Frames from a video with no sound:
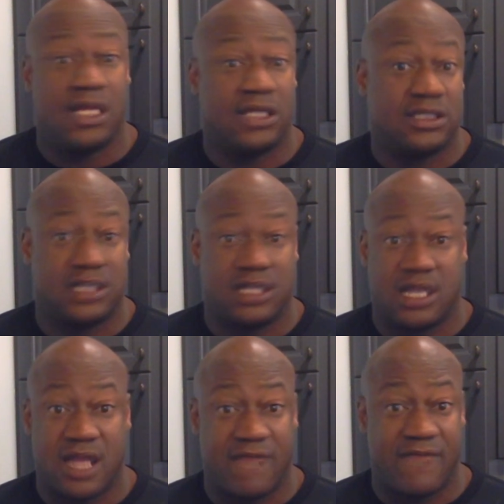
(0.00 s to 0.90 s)
They said they
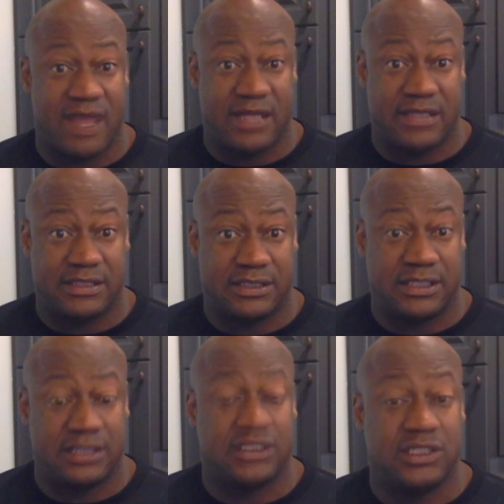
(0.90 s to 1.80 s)
cannot find it.
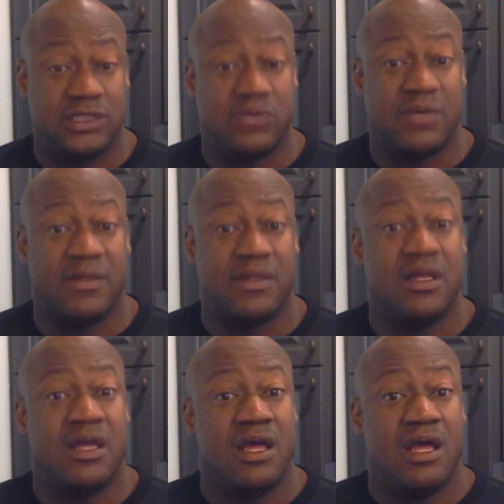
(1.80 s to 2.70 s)
They said these women,
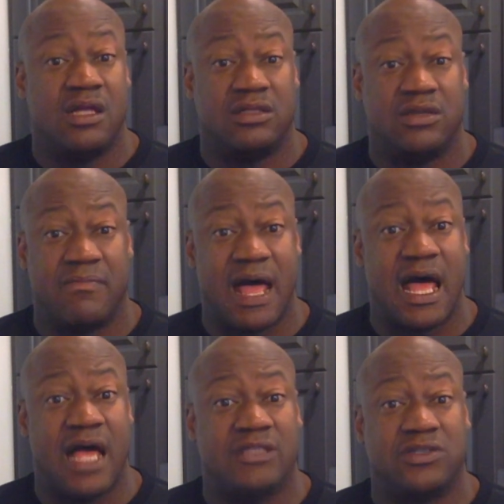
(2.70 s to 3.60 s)
their
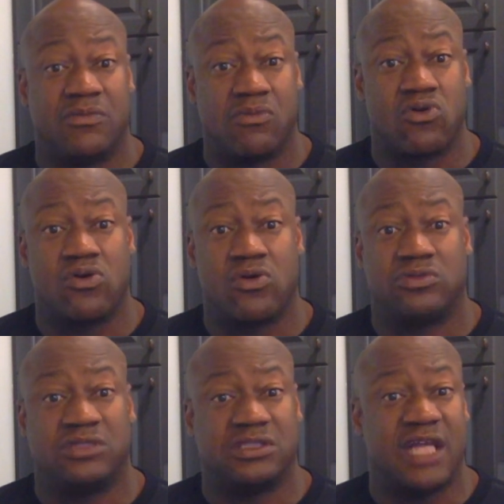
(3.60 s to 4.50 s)
minds, their
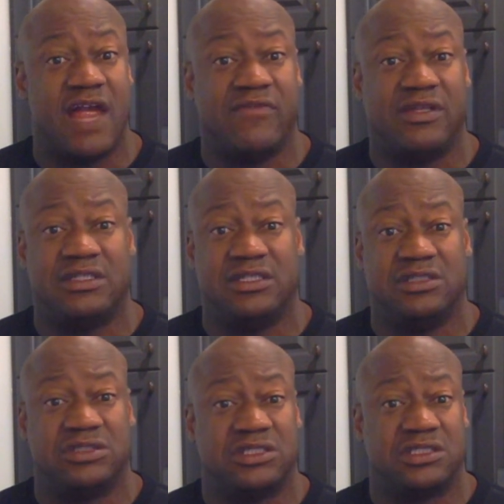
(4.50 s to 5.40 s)
morals, just
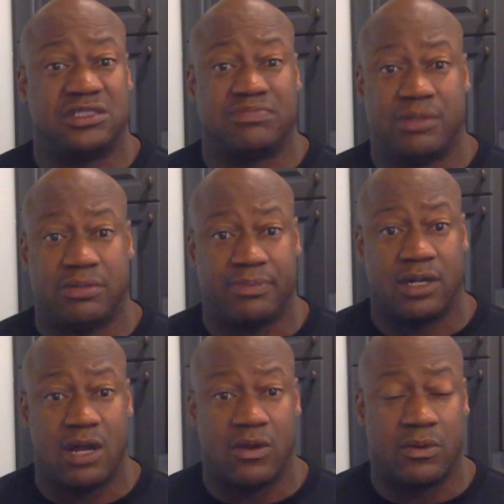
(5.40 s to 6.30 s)
everything just
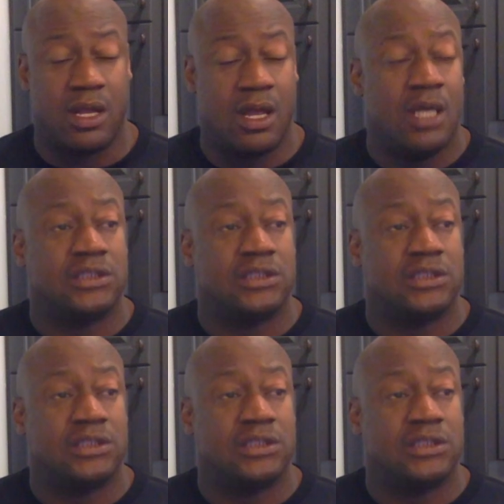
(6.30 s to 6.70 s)
gone.